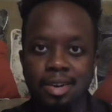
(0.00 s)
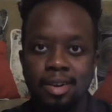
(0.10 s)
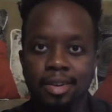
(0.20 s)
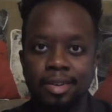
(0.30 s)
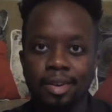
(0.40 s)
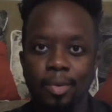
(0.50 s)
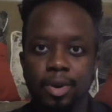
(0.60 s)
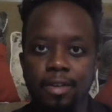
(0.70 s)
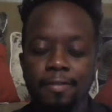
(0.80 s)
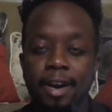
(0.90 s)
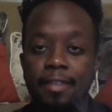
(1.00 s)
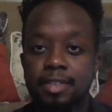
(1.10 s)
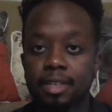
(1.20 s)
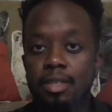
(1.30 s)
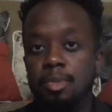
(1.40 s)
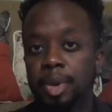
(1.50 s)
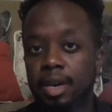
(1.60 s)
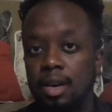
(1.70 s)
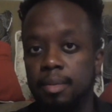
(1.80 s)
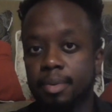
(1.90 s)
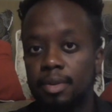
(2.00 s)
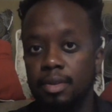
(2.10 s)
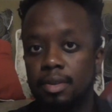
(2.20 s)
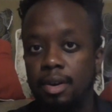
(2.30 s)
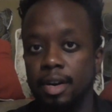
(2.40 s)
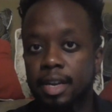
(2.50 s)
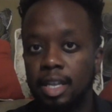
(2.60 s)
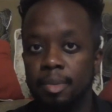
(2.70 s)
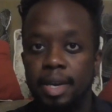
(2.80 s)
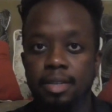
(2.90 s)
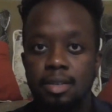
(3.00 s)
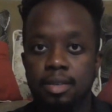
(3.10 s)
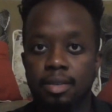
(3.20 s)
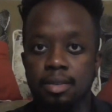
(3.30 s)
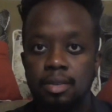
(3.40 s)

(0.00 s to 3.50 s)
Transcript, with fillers: on what our five senses pick up on a daily basis,